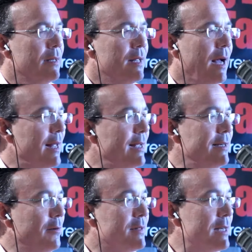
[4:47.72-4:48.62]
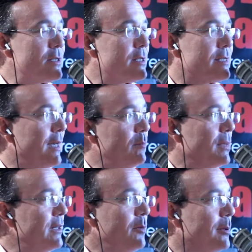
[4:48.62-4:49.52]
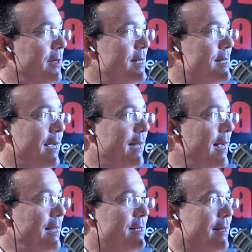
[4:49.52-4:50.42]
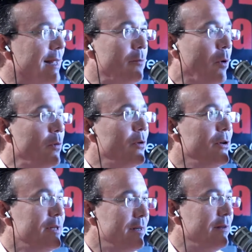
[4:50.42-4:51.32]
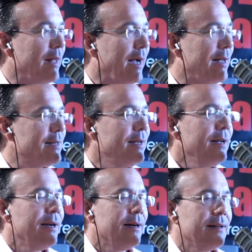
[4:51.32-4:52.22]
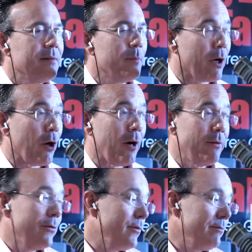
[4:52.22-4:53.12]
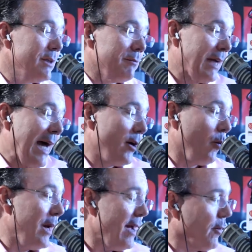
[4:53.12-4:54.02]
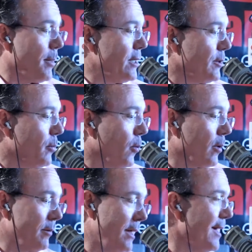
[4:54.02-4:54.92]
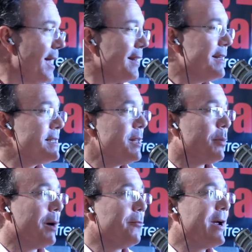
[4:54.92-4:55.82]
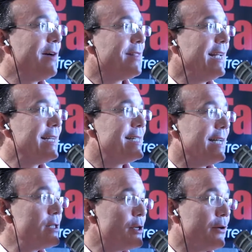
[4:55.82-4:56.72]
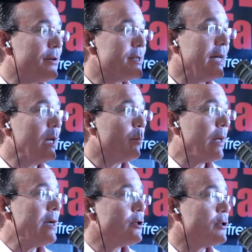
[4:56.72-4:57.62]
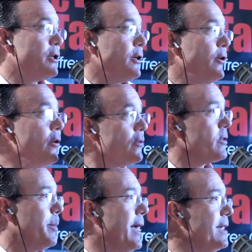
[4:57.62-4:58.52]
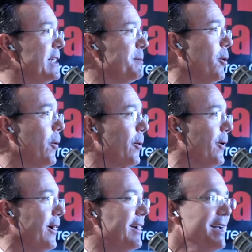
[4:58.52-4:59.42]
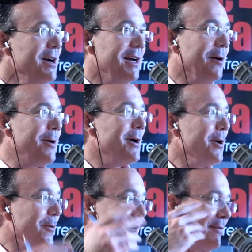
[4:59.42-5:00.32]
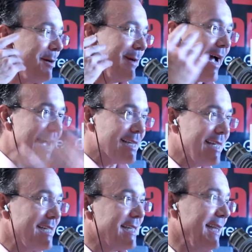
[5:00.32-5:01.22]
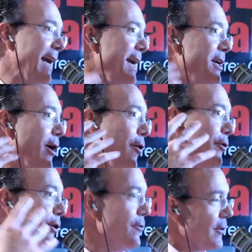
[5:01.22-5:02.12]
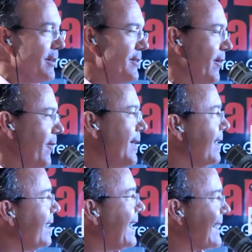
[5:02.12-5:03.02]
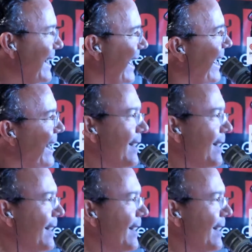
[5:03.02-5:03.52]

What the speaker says: That's just unbelievable in this day and age that they won't do that. Because, I know we have a patient portal. Listen, the problem we have at the ENT Institute is getting patients to use the patient portal. We give them access and they don't use it. So, again, I